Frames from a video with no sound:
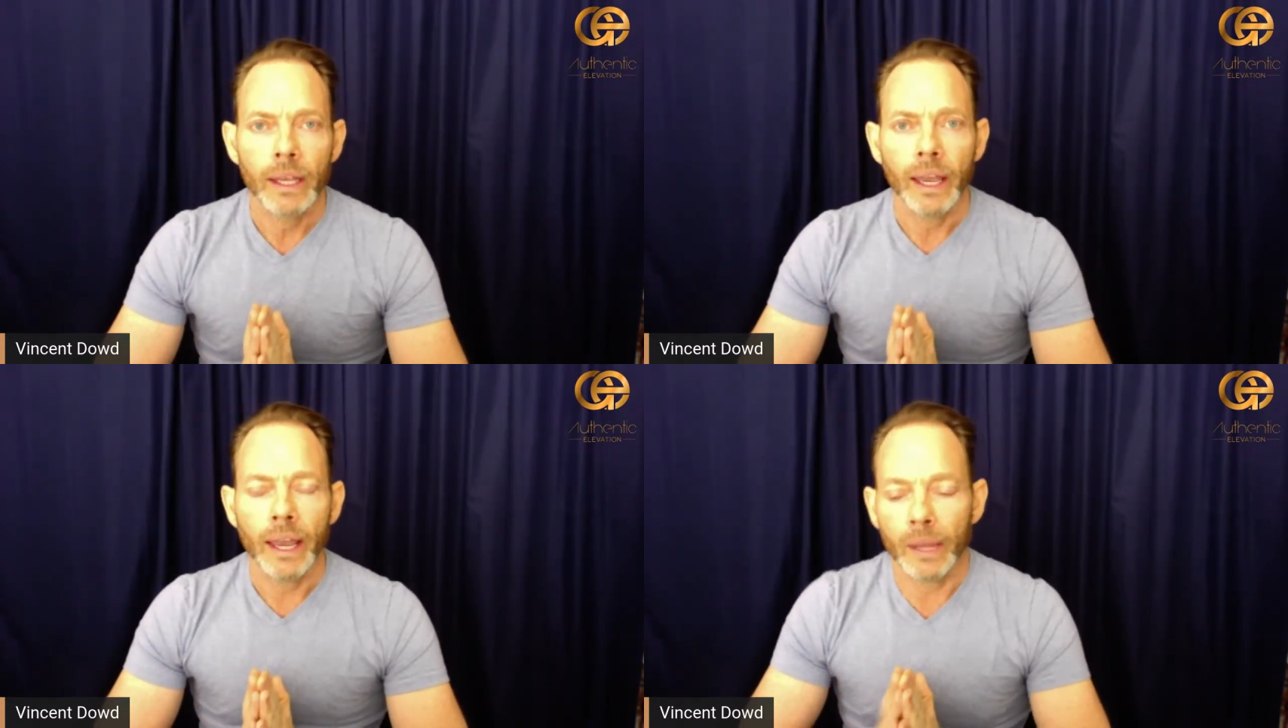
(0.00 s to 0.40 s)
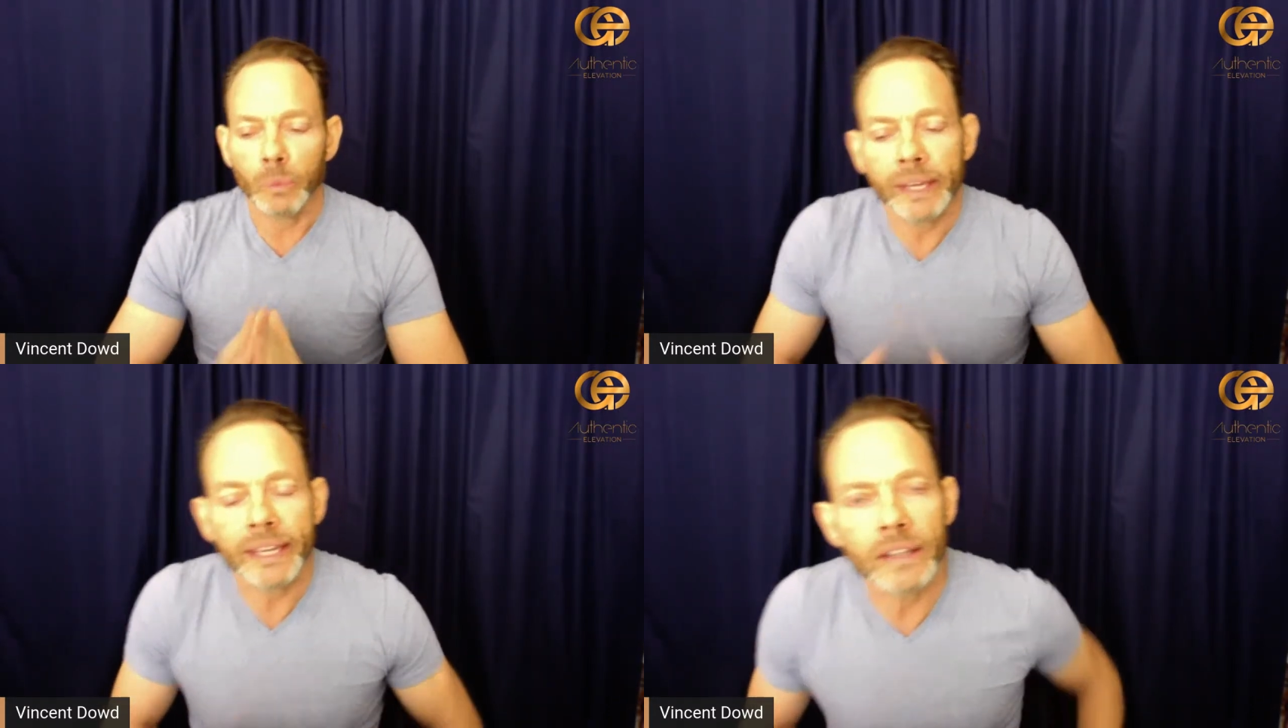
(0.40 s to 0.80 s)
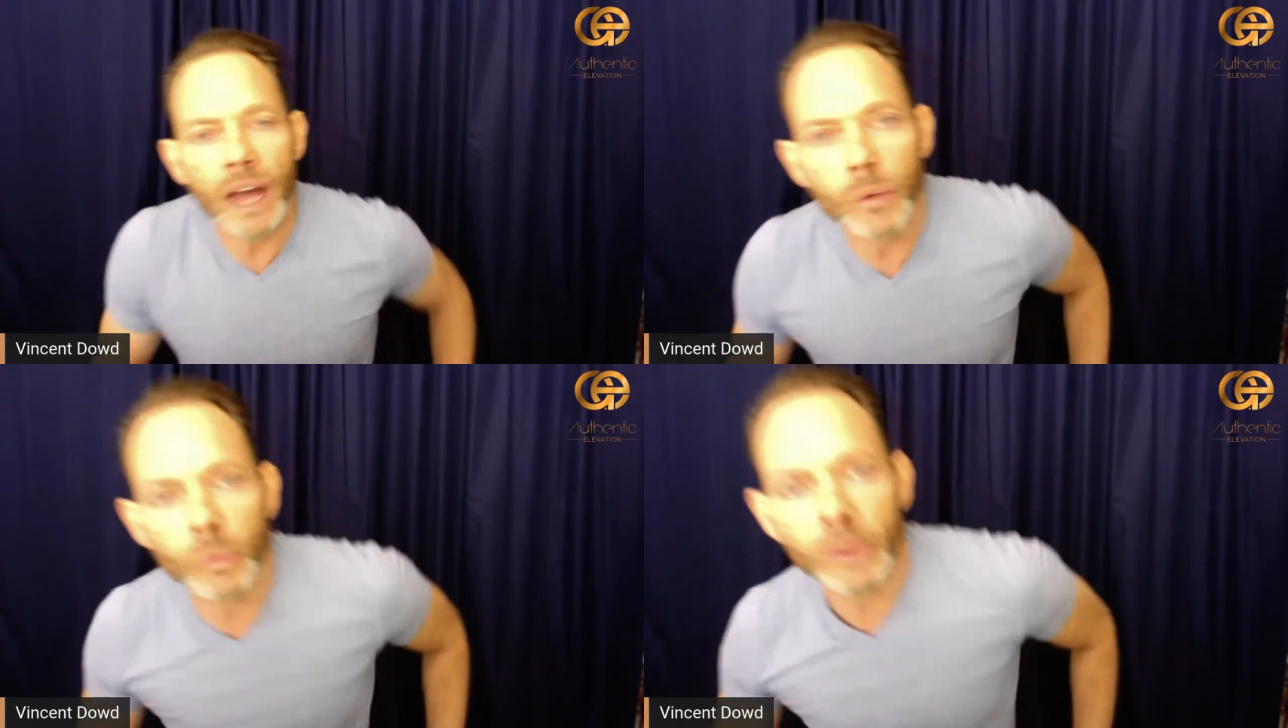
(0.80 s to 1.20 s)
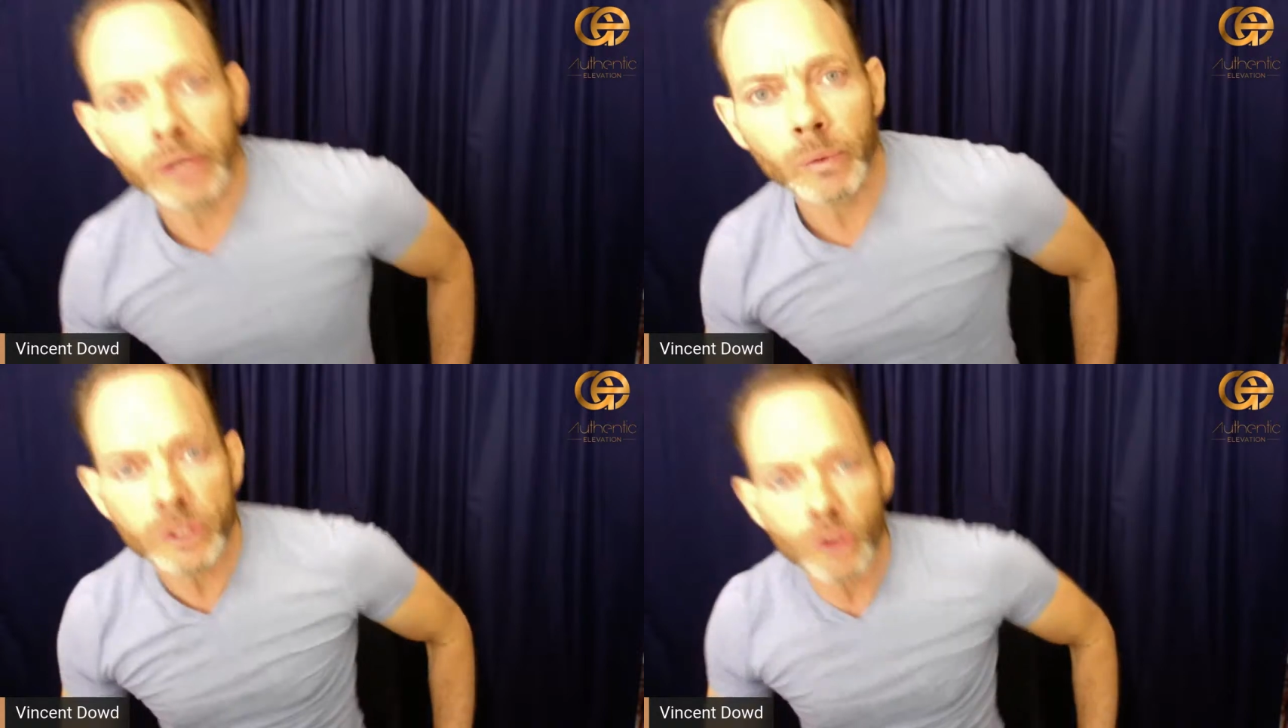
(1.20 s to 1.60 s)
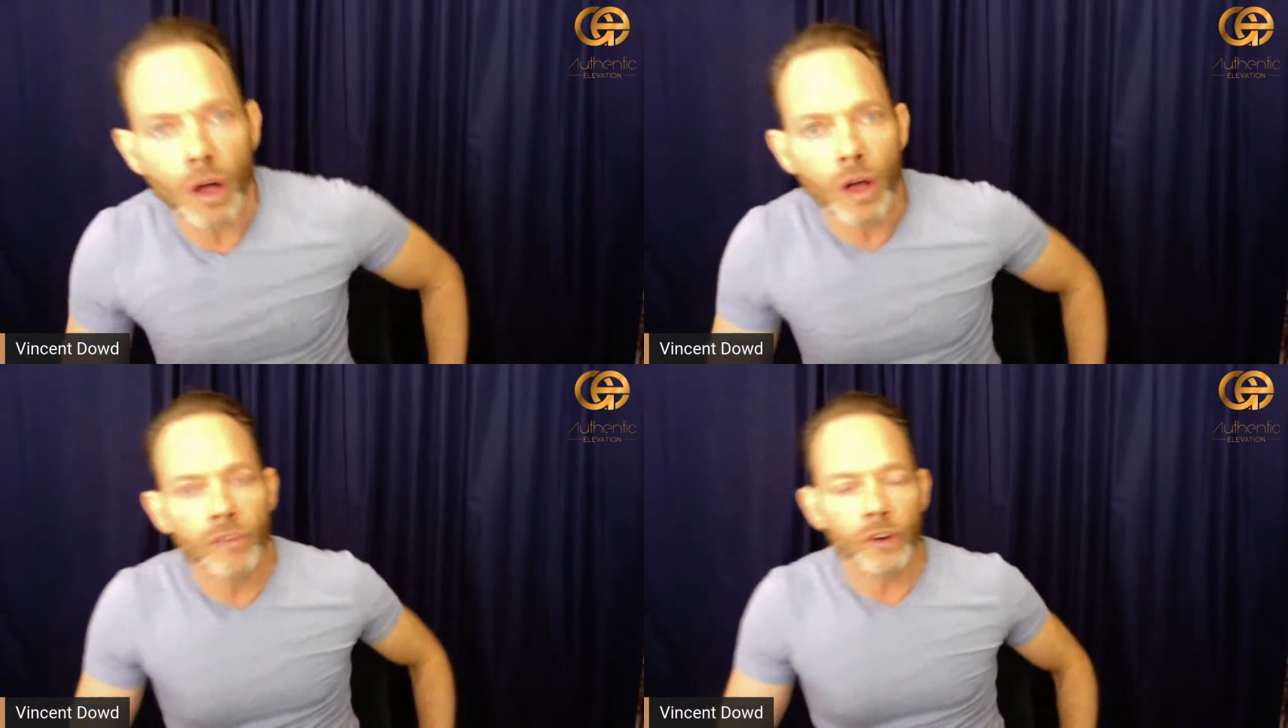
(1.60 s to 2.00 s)
And we cannot really
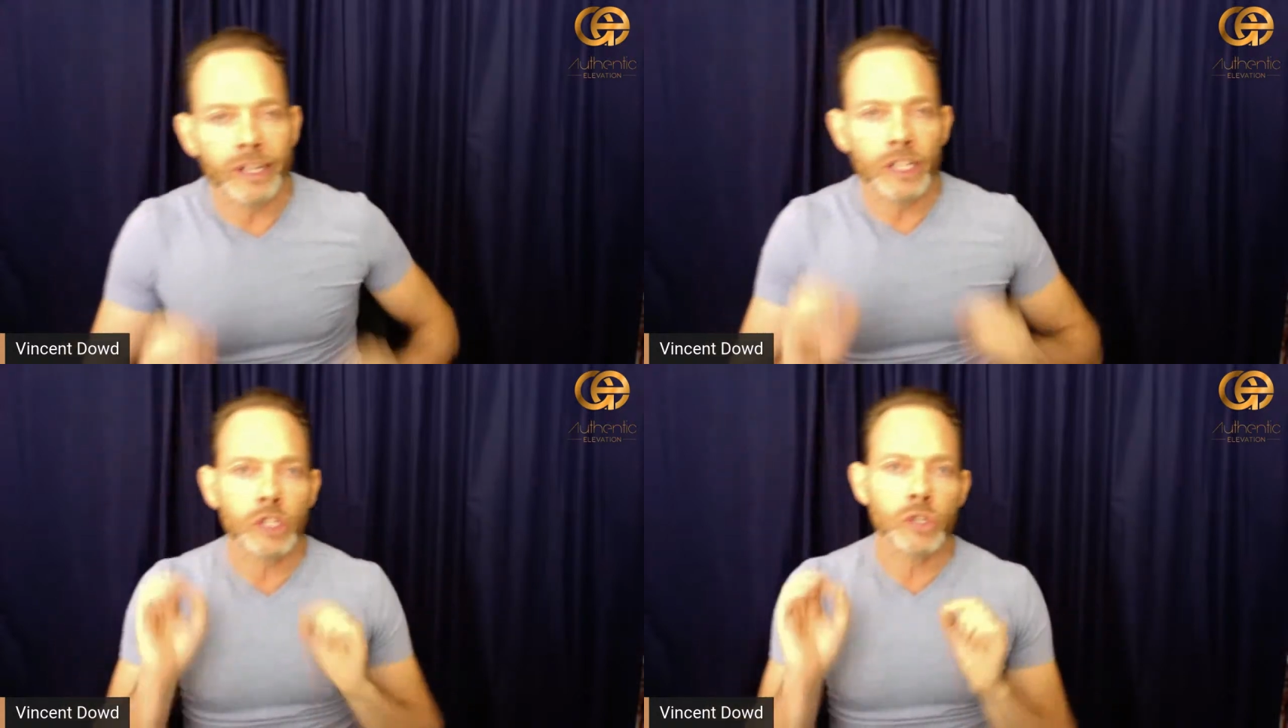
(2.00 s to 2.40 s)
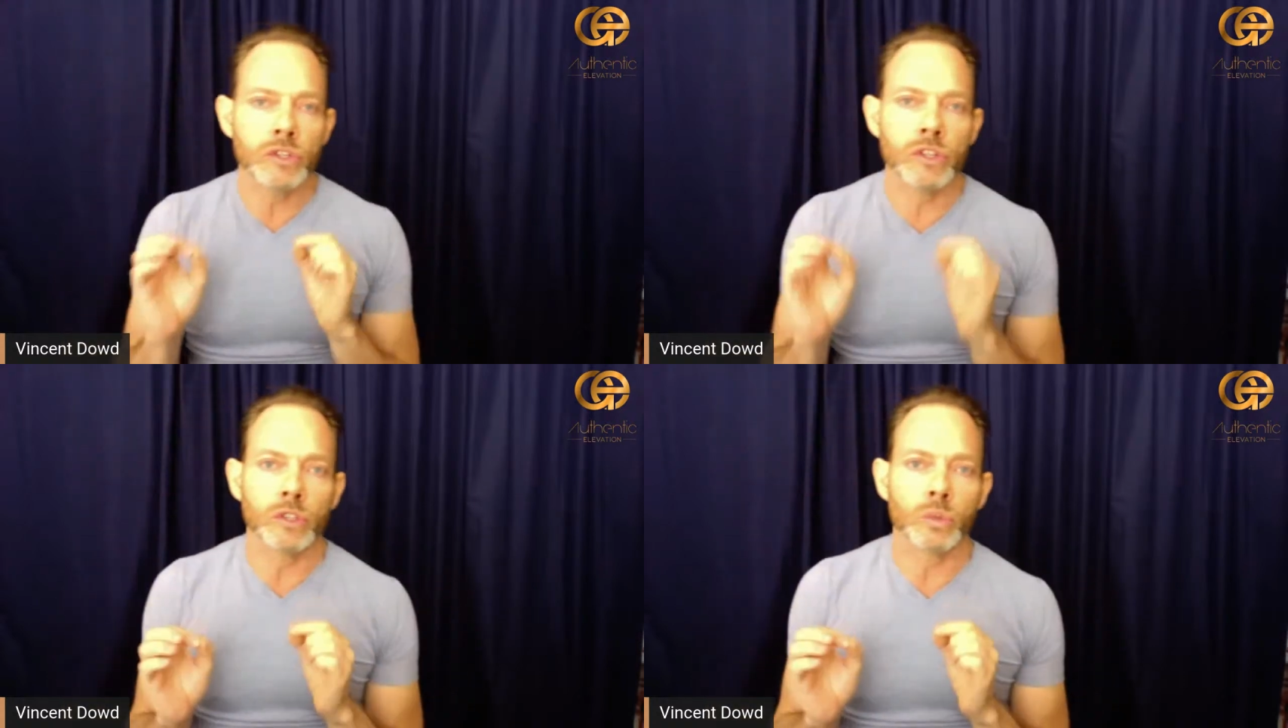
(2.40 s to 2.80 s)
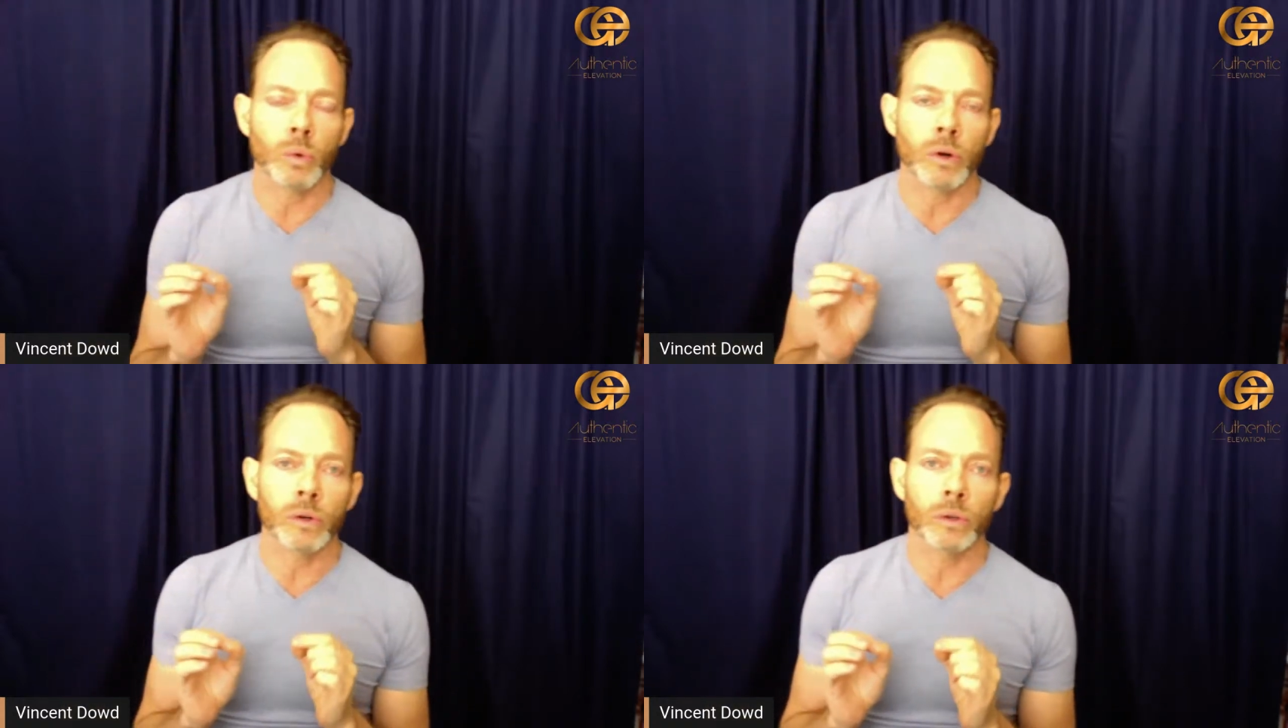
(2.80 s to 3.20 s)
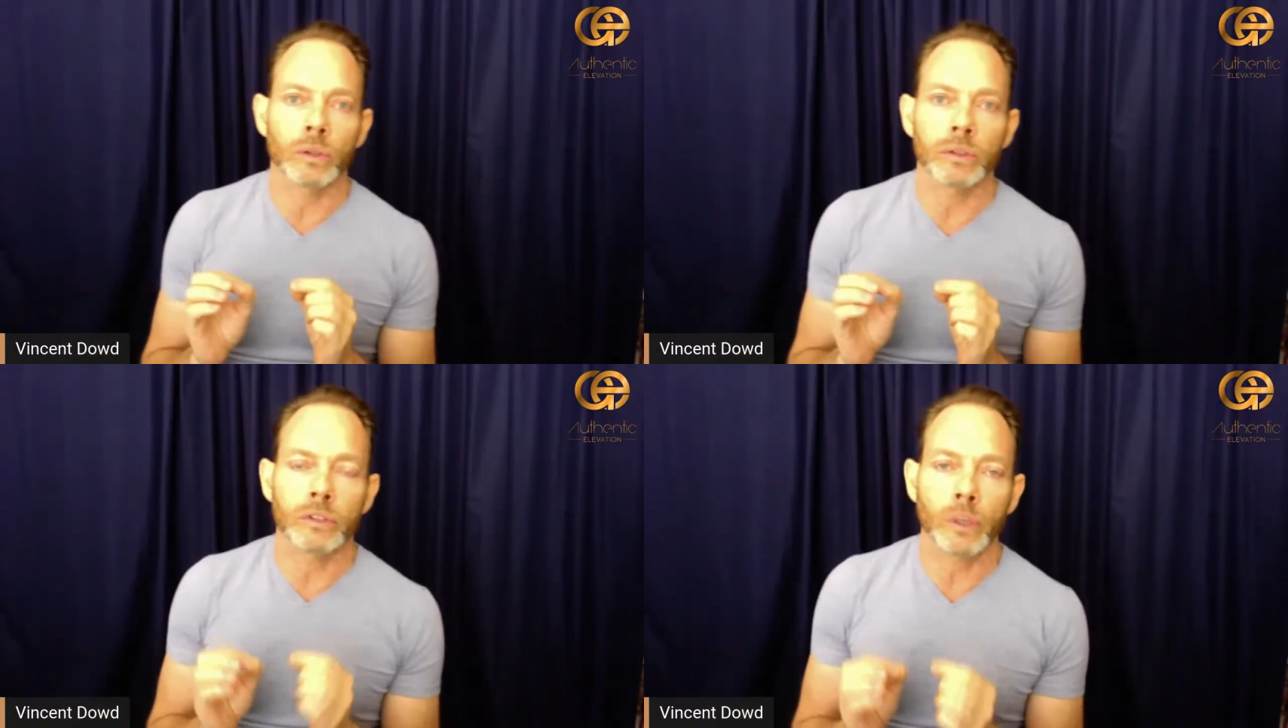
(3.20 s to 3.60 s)
resolve our issues in this world until